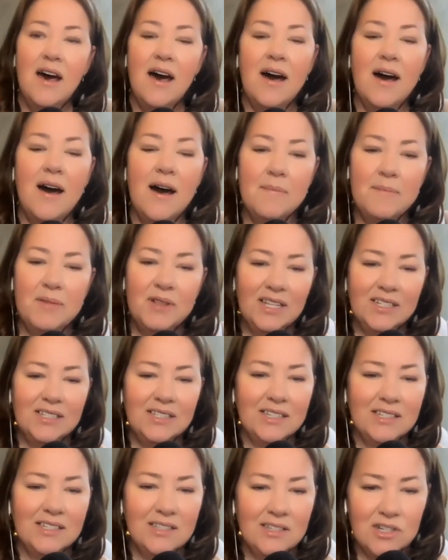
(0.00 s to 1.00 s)
But
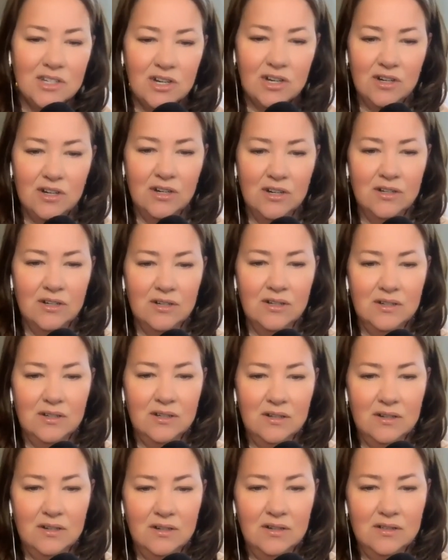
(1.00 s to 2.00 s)
let's listen to her
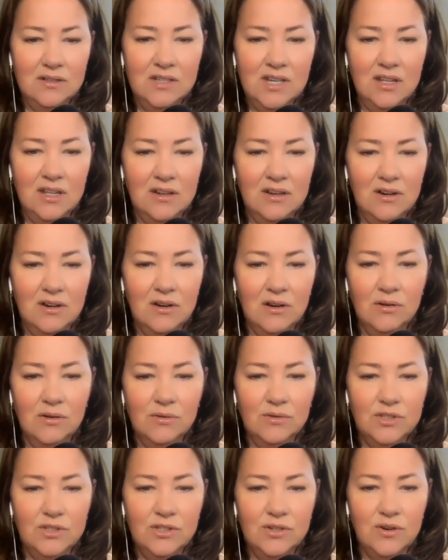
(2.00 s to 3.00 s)
tell her
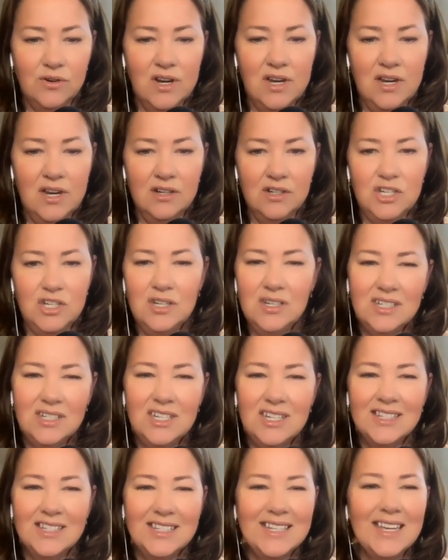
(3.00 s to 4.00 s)
own story here. She
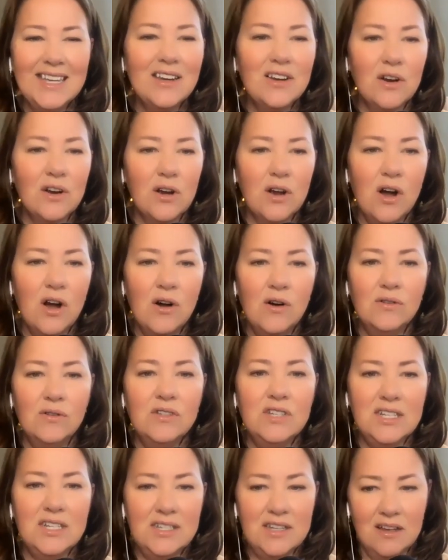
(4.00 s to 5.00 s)
doesn't get into her own
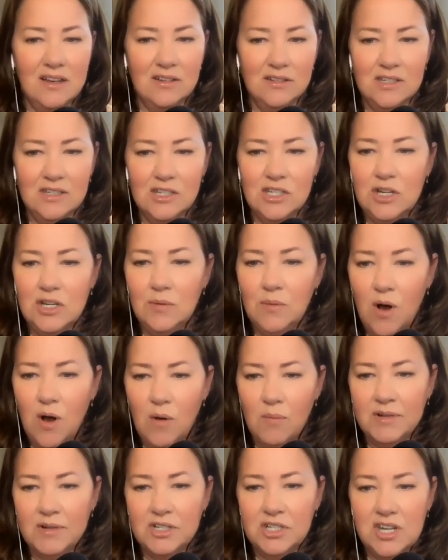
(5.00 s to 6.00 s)
details, and she
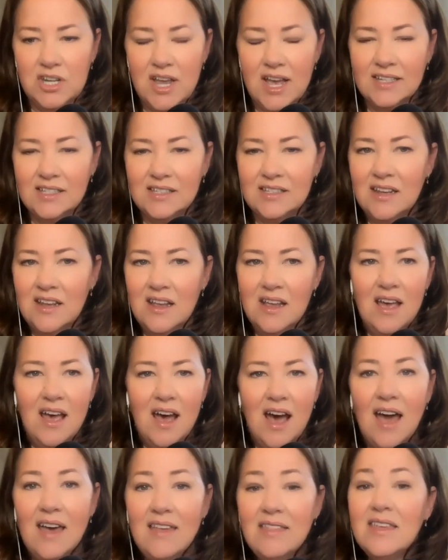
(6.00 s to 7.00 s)
won't, but she has,
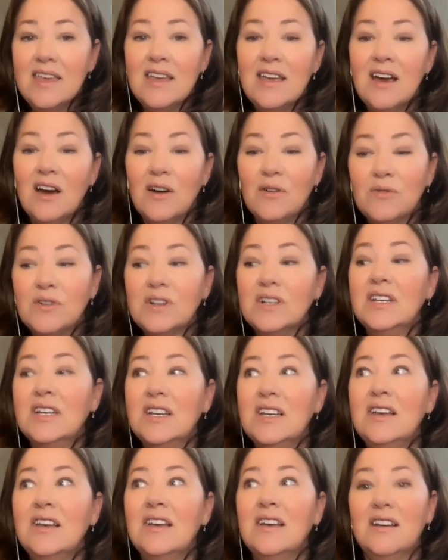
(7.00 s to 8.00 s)
I think, a
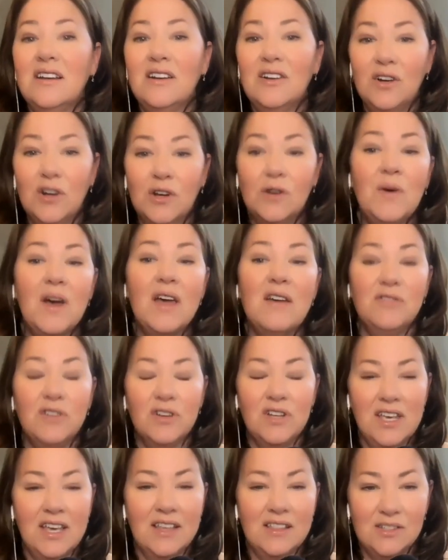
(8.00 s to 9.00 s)
really good way of
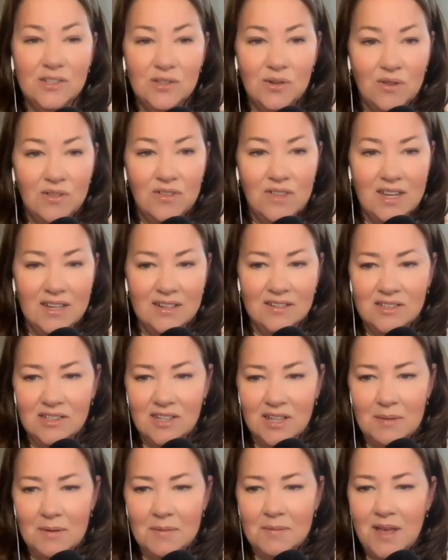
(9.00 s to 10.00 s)
looking at this whole thing. So
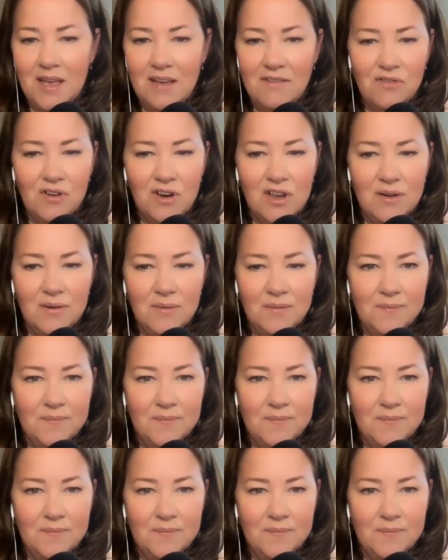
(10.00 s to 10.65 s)
let me play it for you.